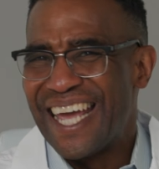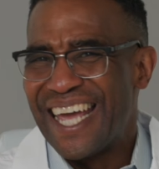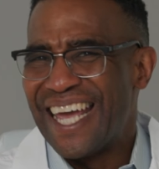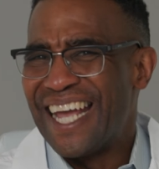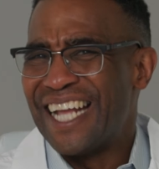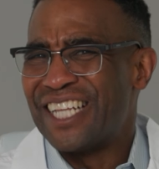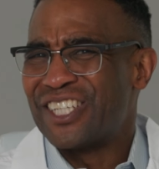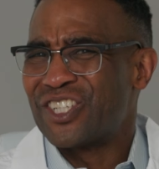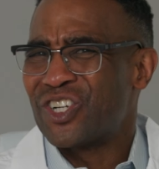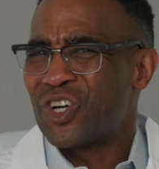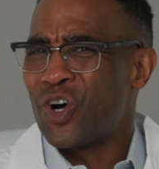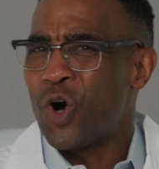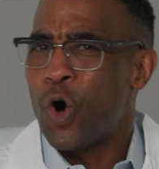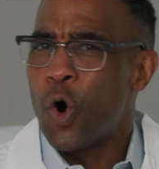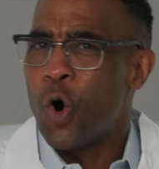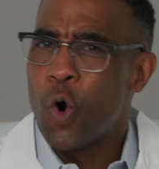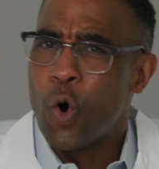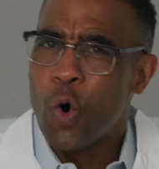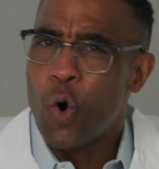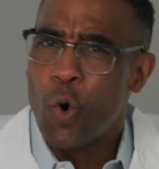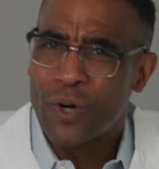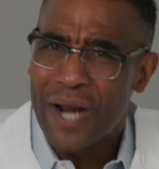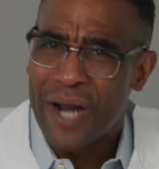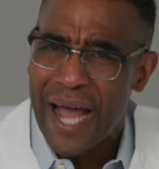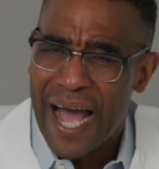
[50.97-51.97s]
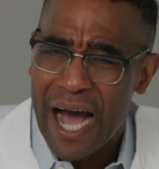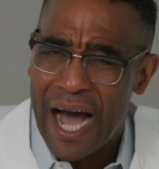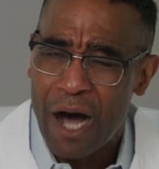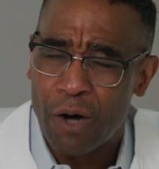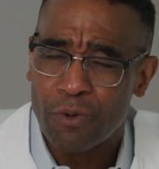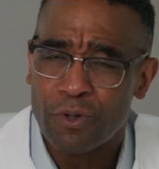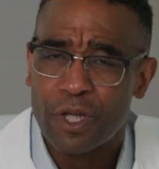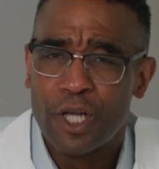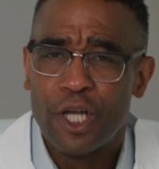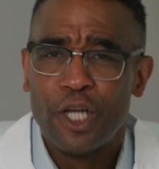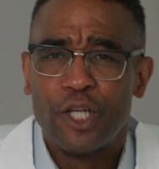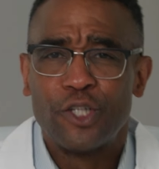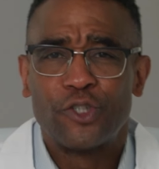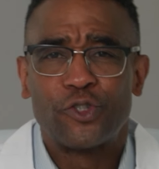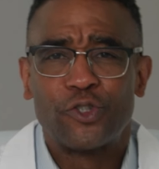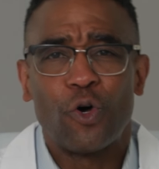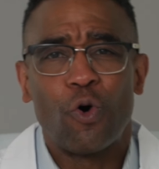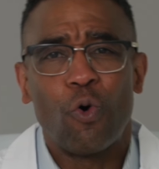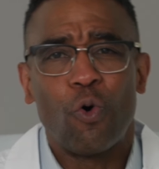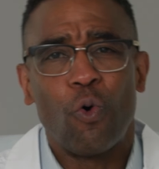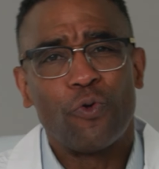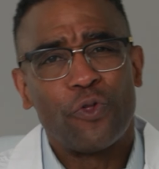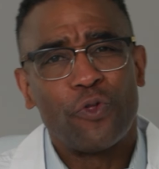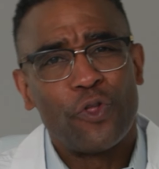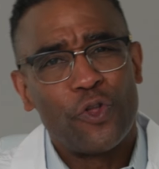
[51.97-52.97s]
it's cold out,
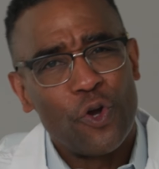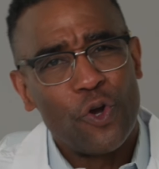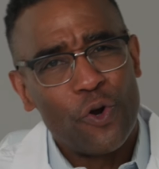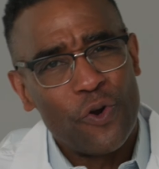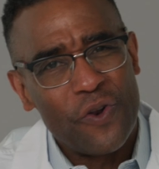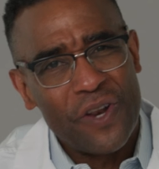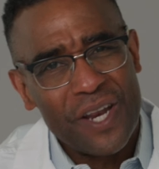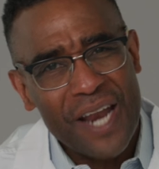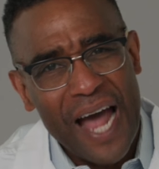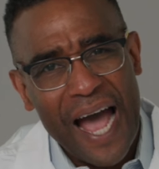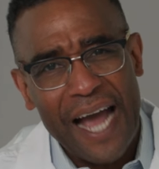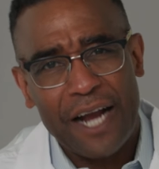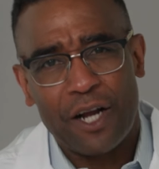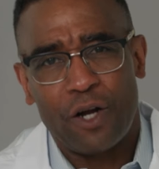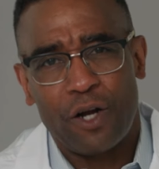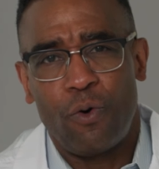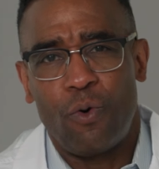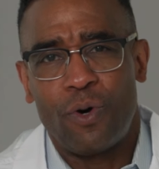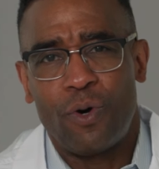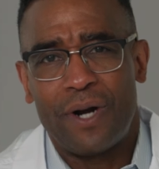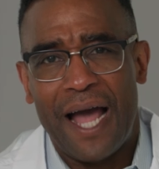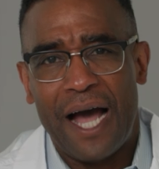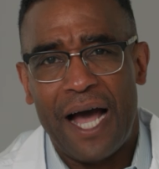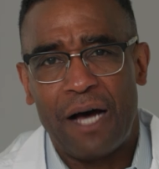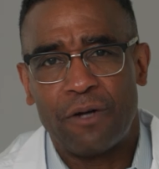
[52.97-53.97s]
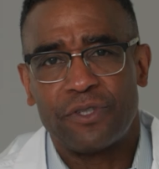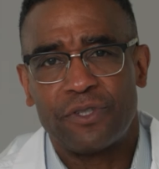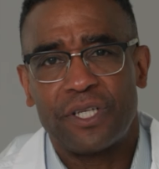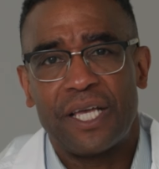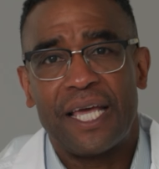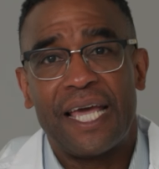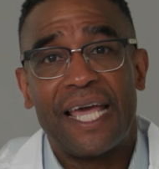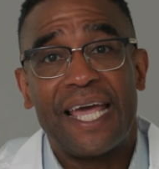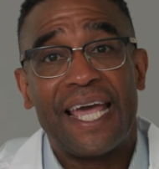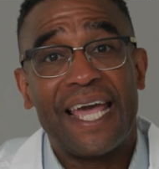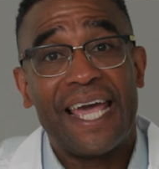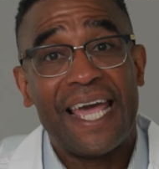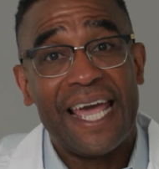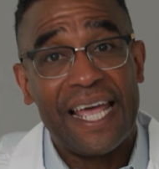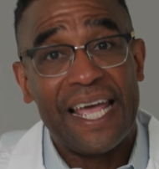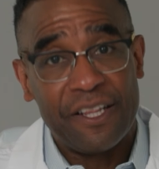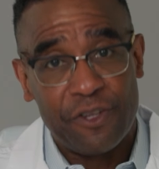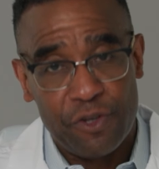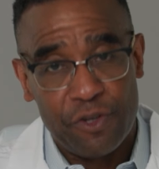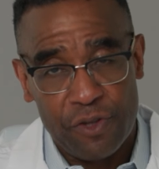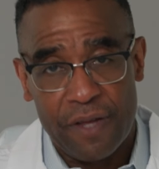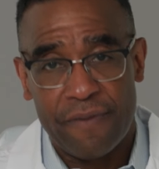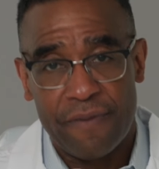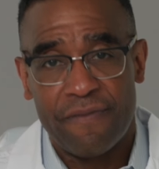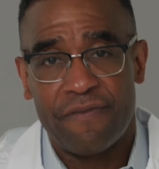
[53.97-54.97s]
so you're not going out
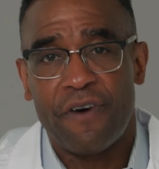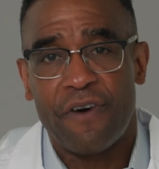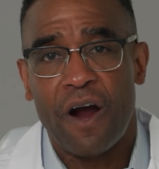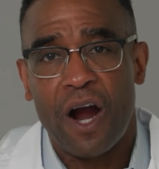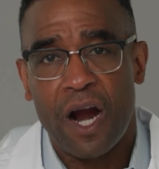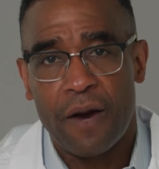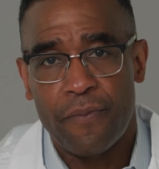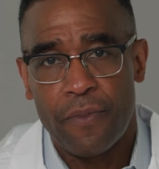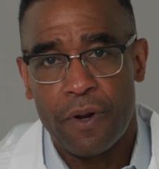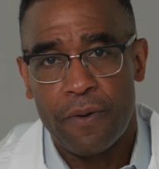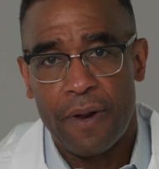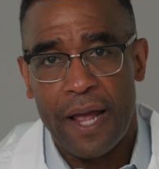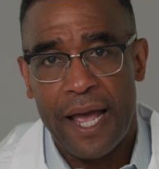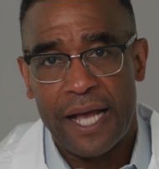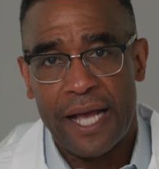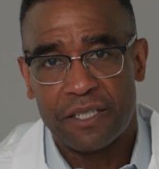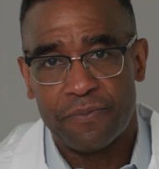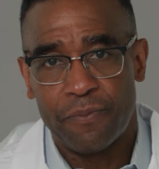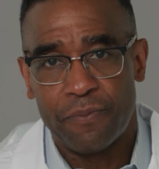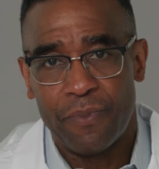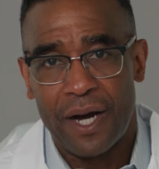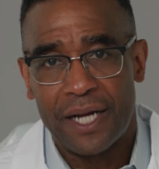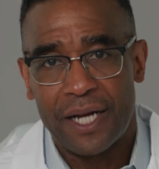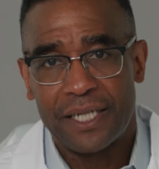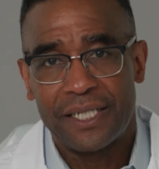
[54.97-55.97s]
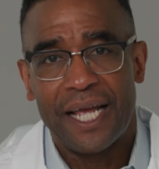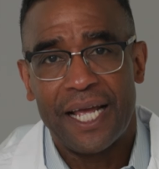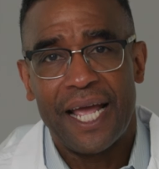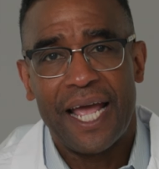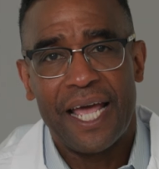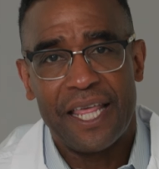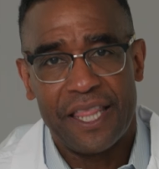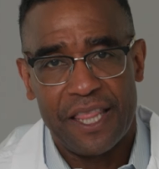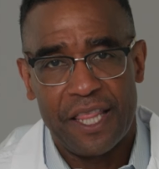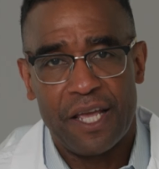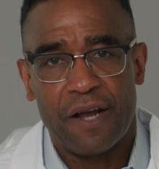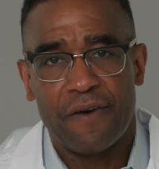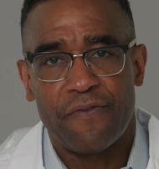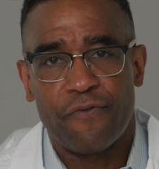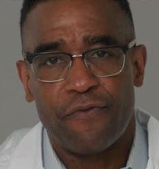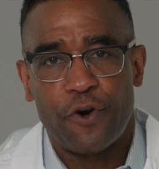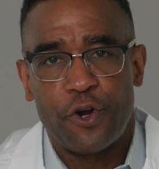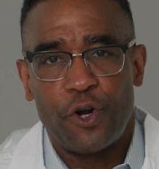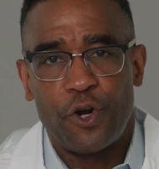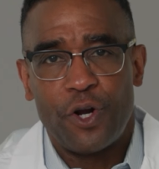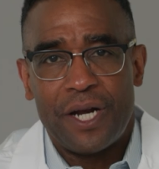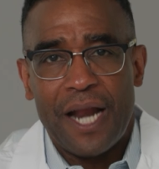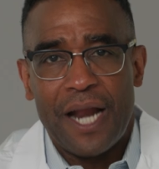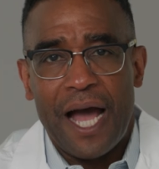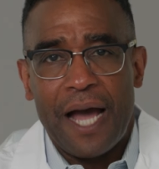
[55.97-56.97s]
into the environment as much, and therefore
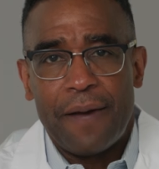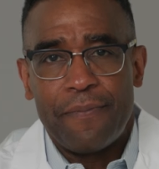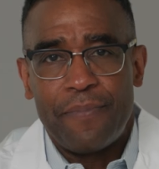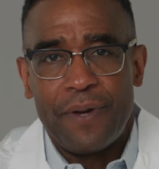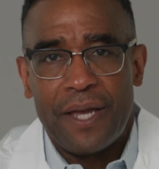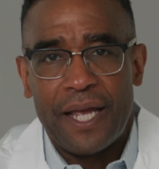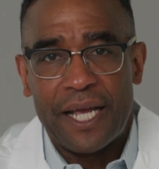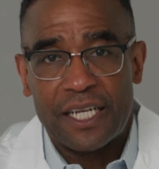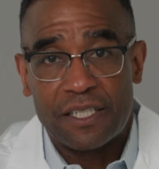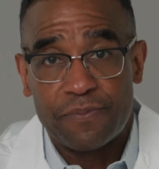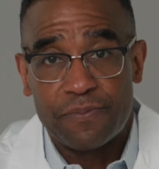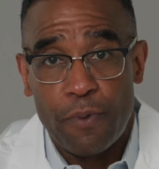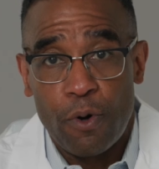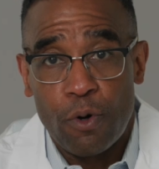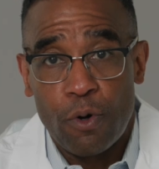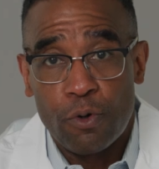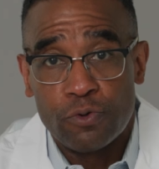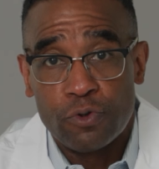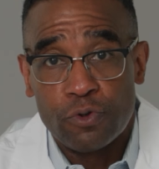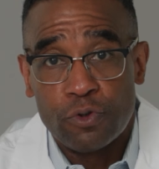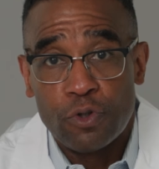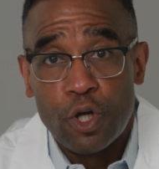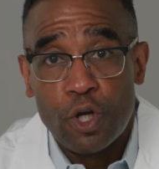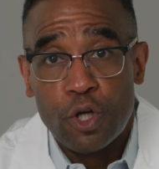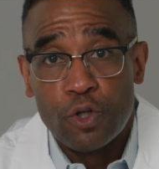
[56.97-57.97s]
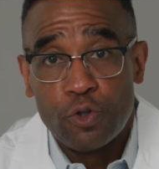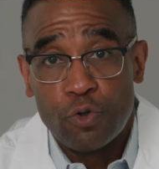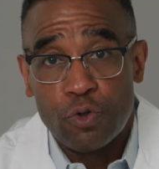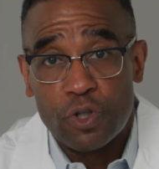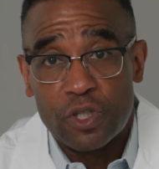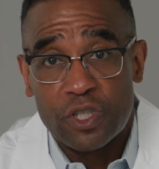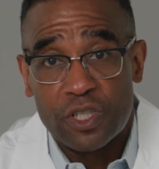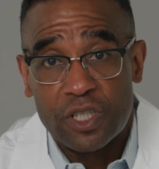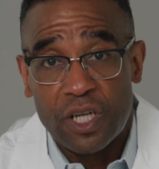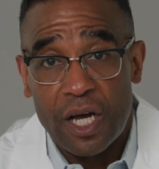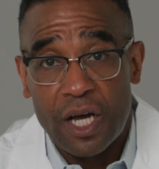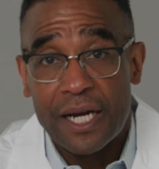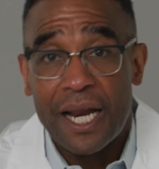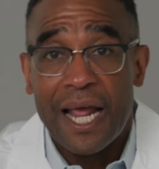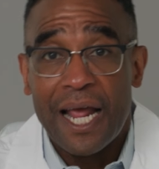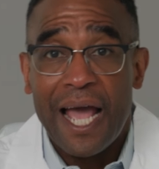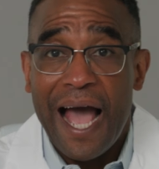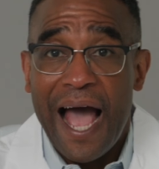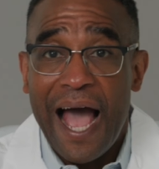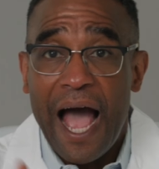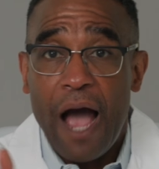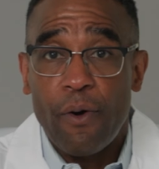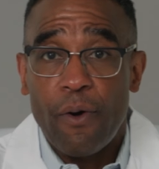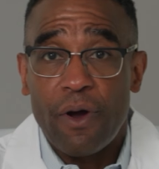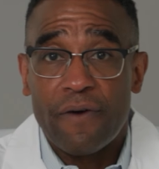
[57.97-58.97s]
you're not being exposed to the sun.
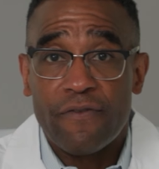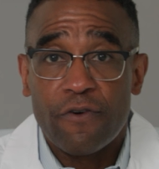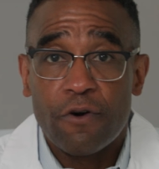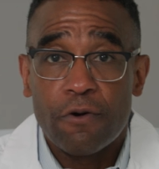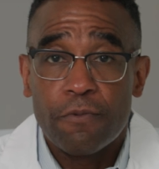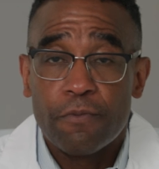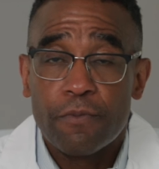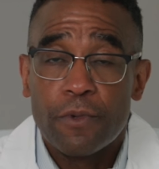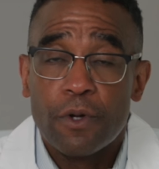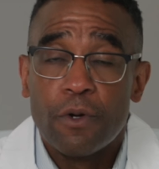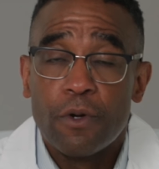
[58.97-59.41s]
However,